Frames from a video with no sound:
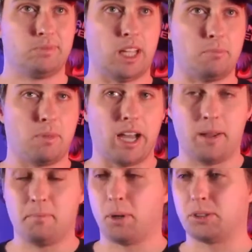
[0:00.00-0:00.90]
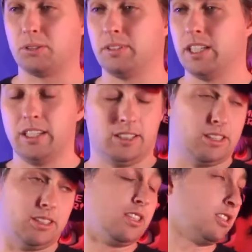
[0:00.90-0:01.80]
in my personal,
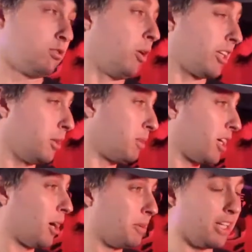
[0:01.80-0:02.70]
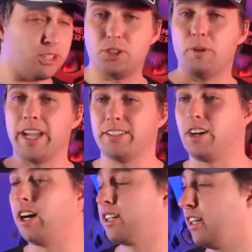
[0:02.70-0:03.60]
this is quickly becoming a 2A
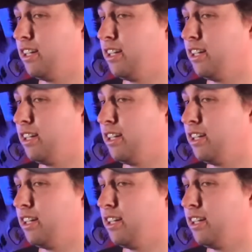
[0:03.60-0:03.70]
talk,